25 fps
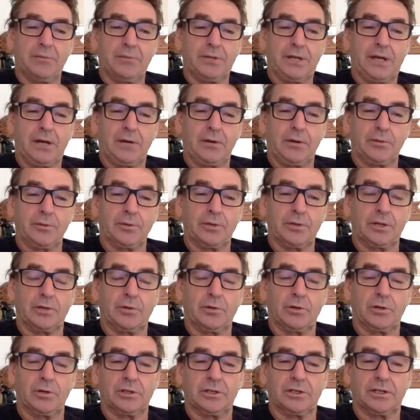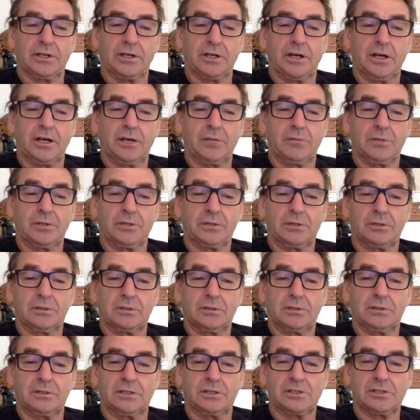and no one really wanted to go, but
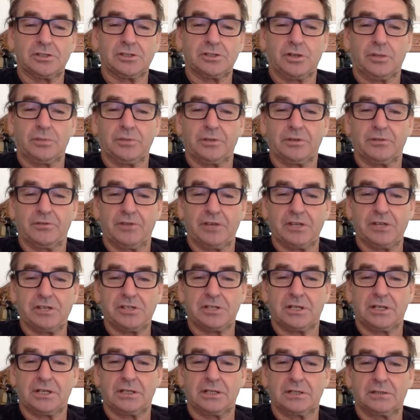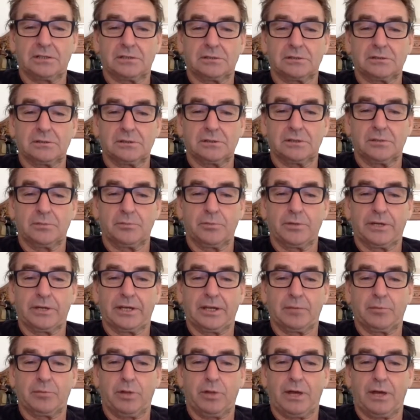they stopped investing in
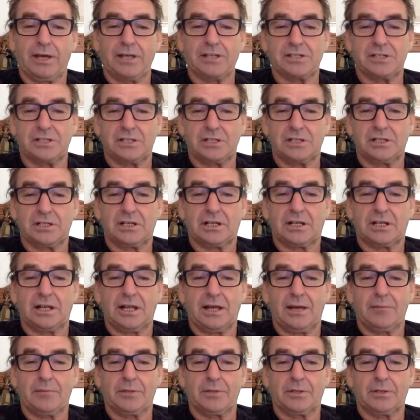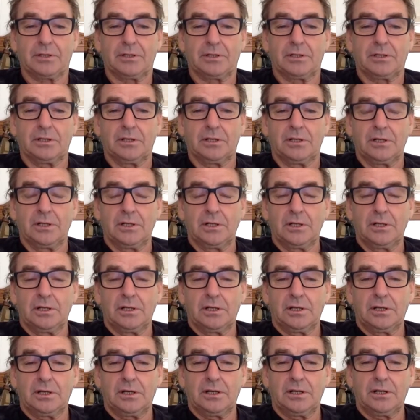bringing players into the club. And
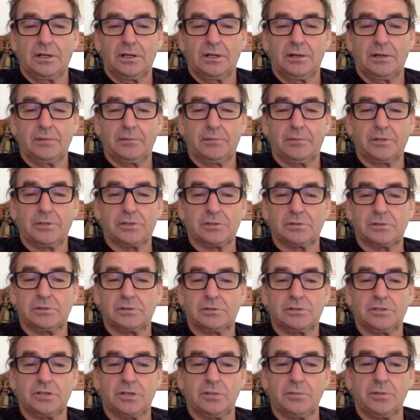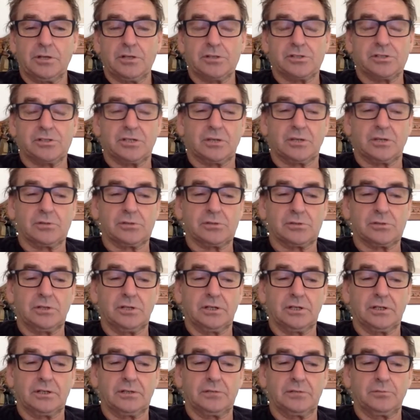because Tomo's thing was
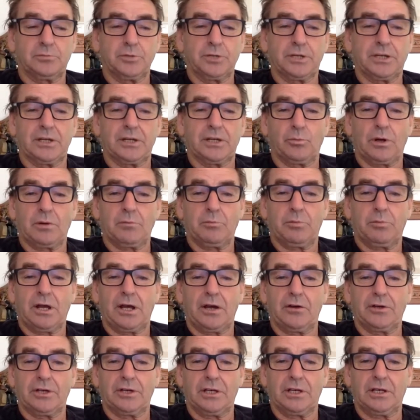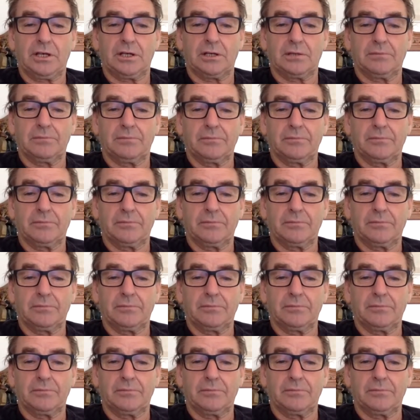he'd bring in one player a year,